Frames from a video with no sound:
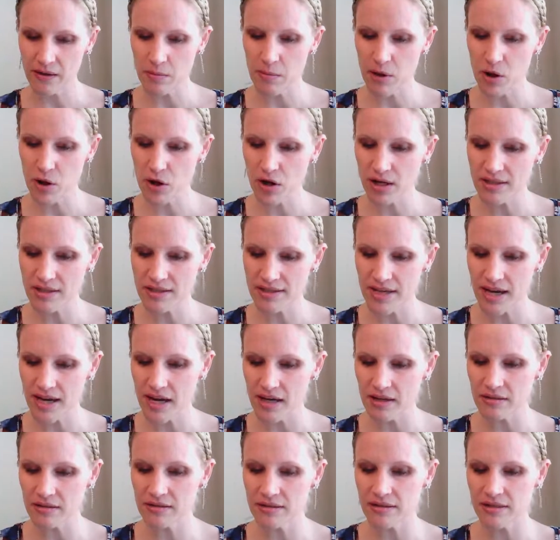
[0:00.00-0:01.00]
the Americans
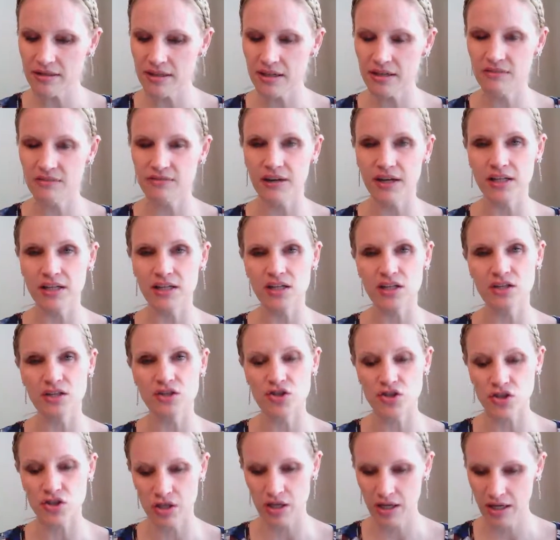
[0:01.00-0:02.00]
held the
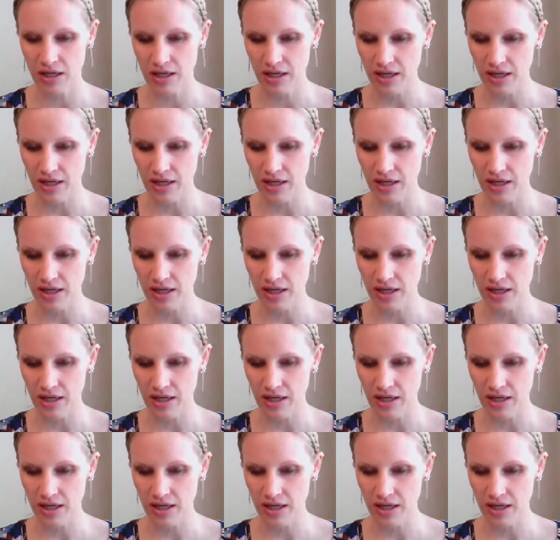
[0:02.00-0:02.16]
advantage